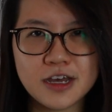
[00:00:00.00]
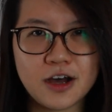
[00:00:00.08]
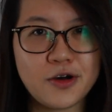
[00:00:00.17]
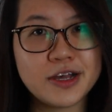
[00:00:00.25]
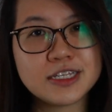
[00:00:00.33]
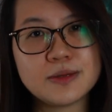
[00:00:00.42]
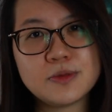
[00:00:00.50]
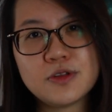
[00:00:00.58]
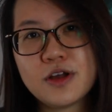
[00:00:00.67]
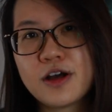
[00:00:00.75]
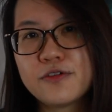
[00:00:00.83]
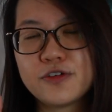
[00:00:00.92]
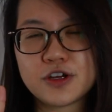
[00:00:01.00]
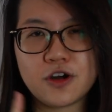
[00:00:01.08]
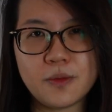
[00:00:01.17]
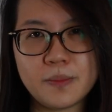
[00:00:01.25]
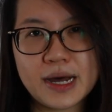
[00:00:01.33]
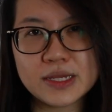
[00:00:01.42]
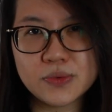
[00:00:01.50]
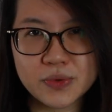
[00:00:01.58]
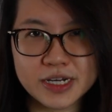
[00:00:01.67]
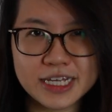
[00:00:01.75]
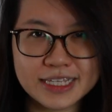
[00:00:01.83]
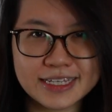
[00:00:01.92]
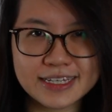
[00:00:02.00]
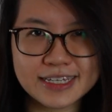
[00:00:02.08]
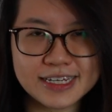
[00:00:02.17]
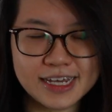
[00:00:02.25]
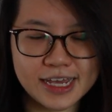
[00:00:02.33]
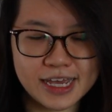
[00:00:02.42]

I'll ask them to look out for the command words,